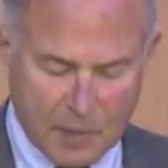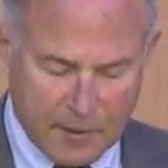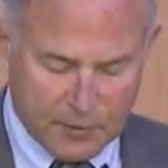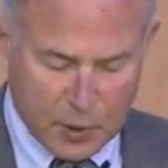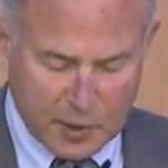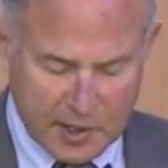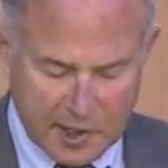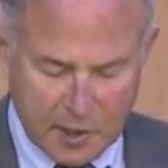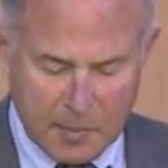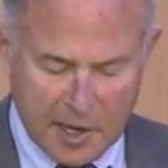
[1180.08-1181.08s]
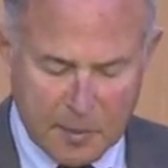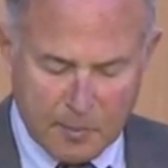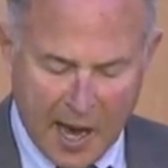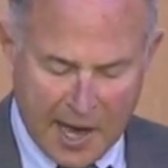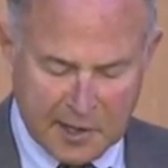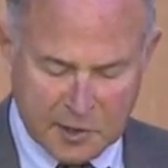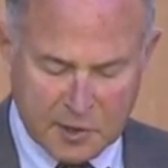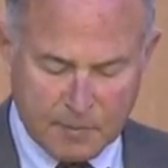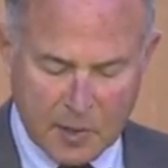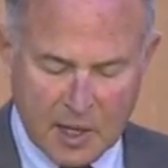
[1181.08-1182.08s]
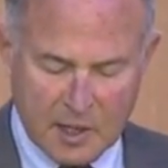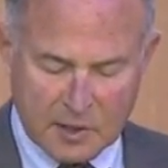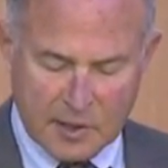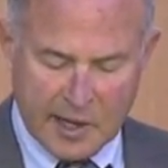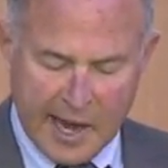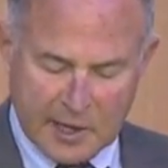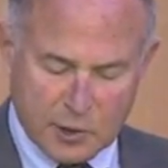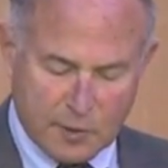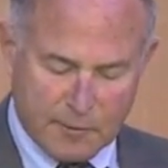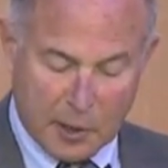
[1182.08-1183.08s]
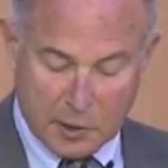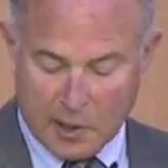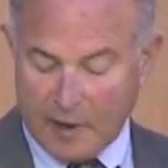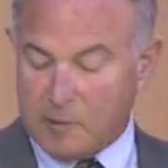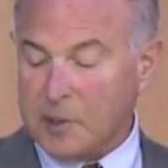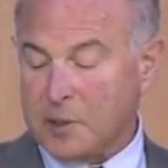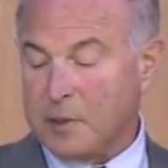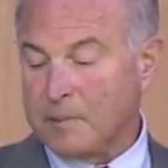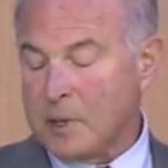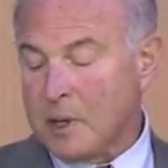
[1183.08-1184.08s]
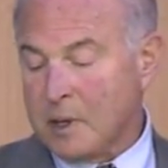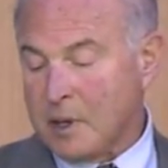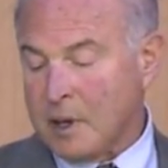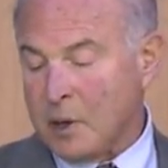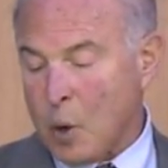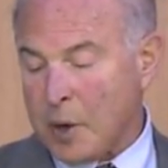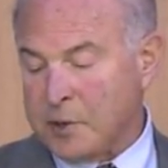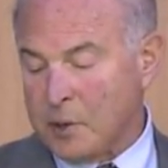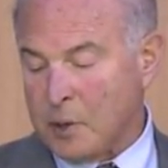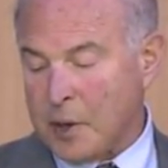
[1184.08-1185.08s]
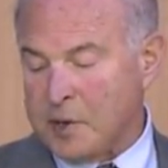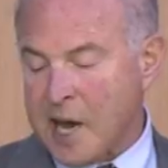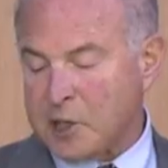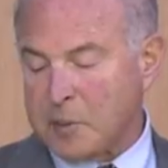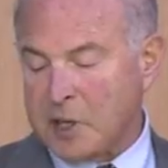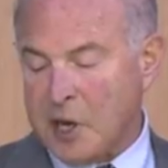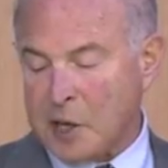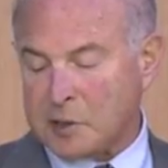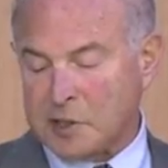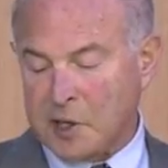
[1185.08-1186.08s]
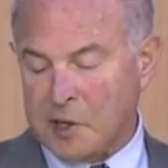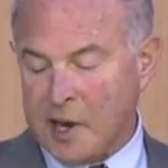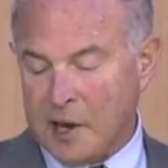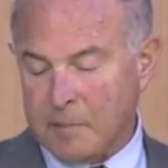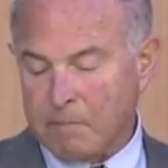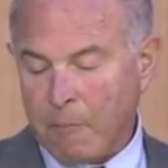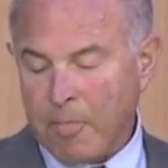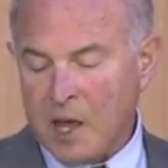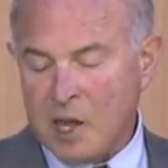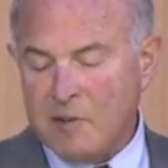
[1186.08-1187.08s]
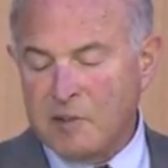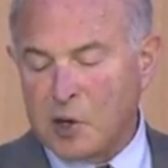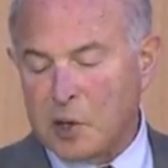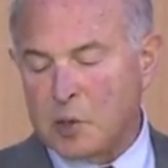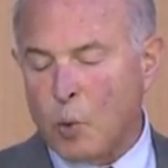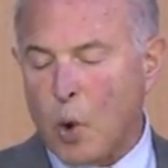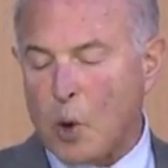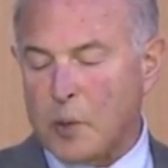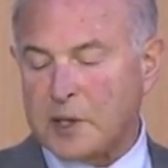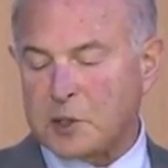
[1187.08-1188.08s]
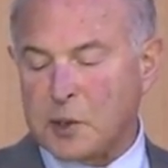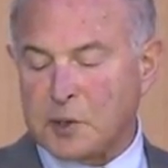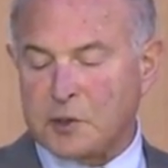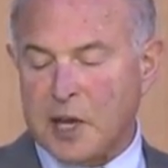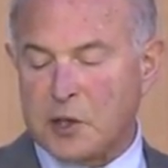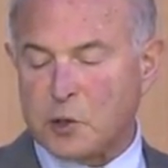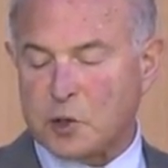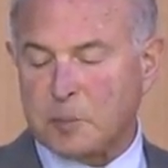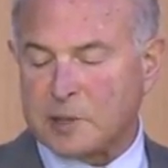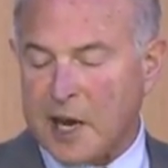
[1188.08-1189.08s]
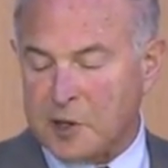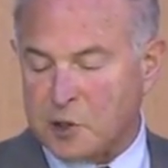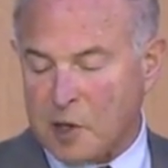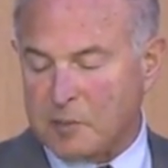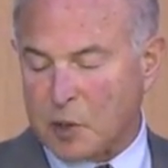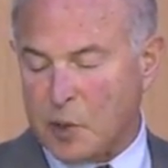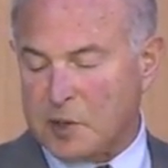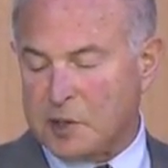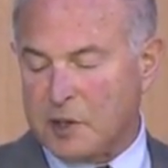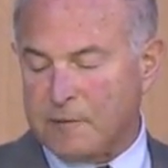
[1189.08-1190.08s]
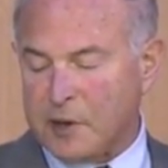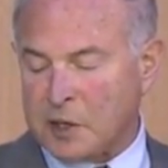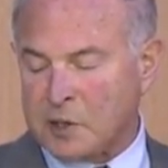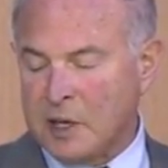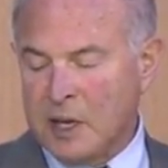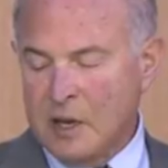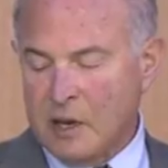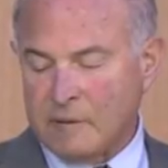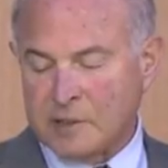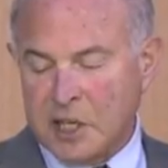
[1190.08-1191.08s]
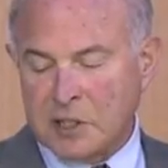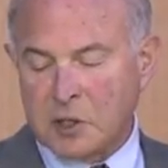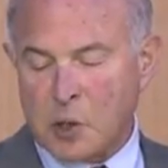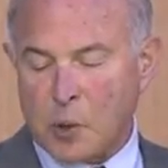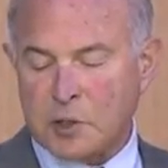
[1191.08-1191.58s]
of thirteen independent bodies to the acts of the federal government uh, ought, ought not to be calculated on. Even during the war, when external danger supplied in some degree the defect of legal and